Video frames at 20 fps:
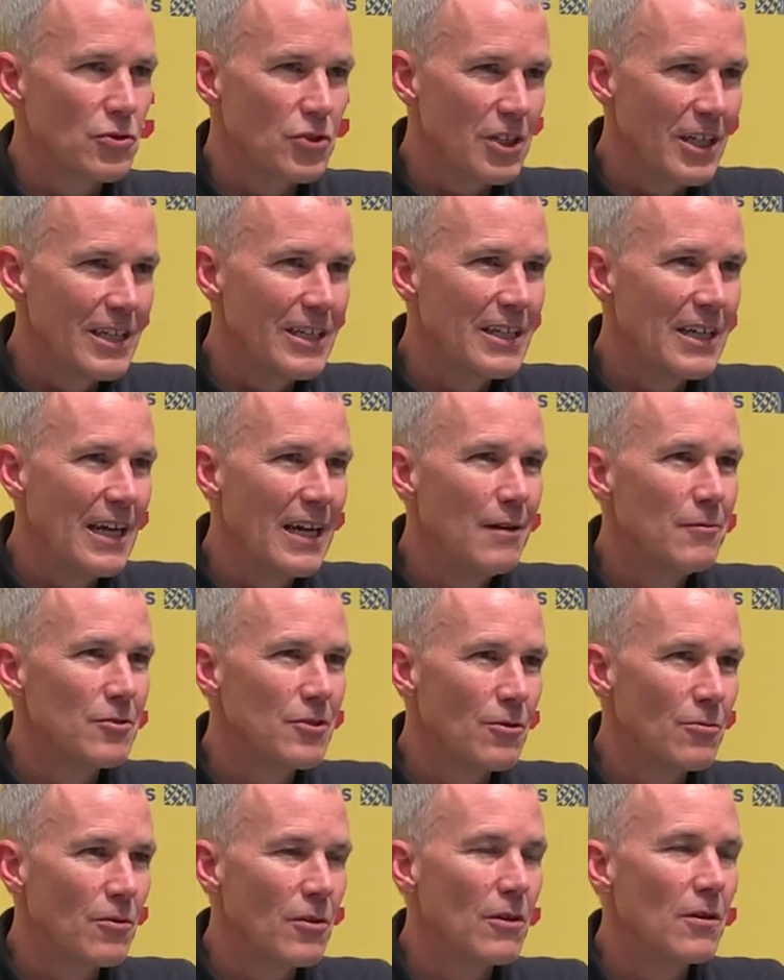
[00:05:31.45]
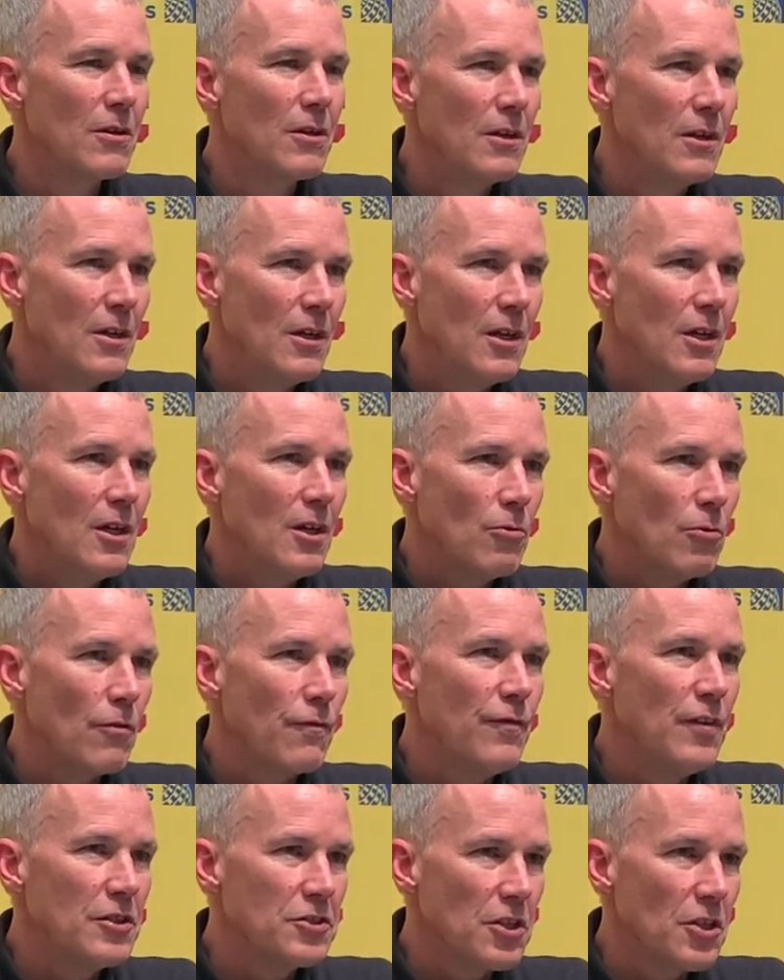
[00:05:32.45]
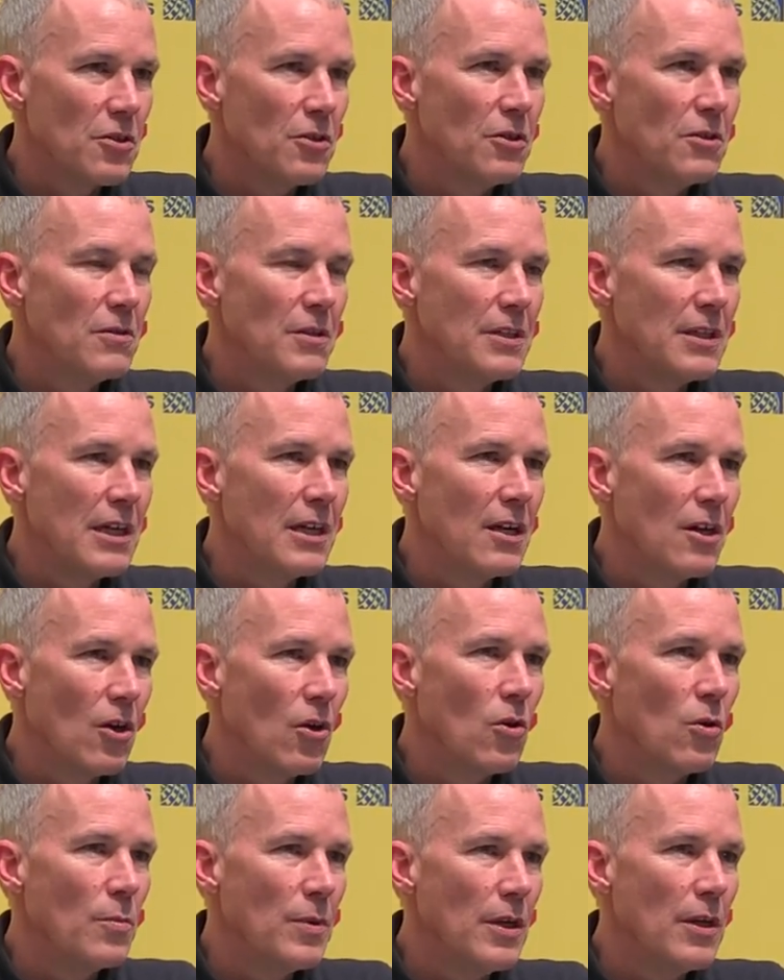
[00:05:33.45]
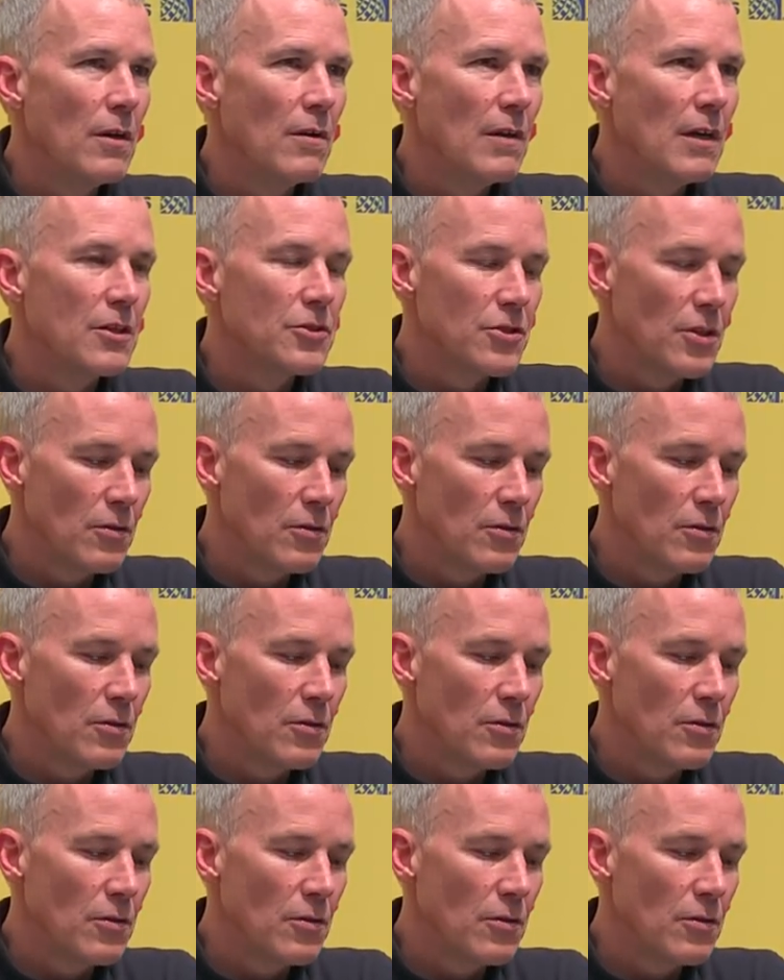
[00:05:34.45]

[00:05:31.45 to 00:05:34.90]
site games that were physical, and then at home here.